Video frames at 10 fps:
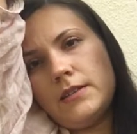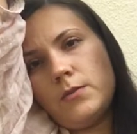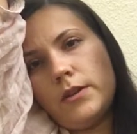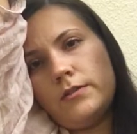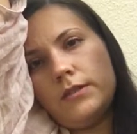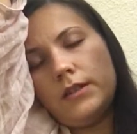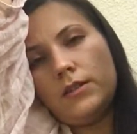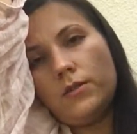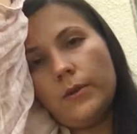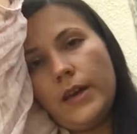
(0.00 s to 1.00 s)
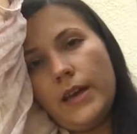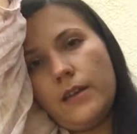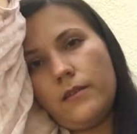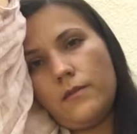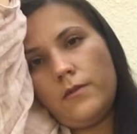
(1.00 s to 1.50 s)
sweater, it's
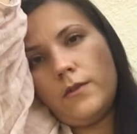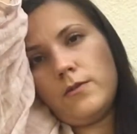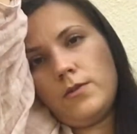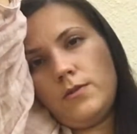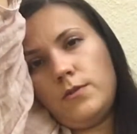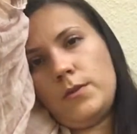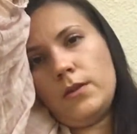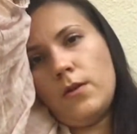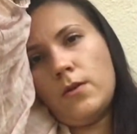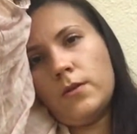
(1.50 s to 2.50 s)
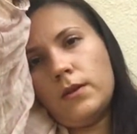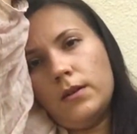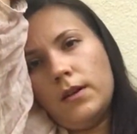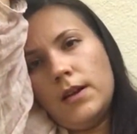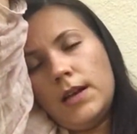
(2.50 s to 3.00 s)
okay, to be long.
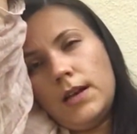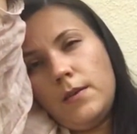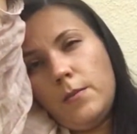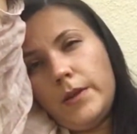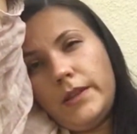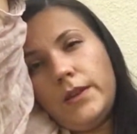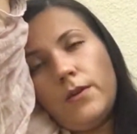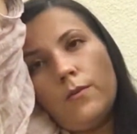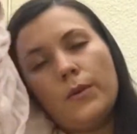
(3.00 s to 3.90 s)
But no,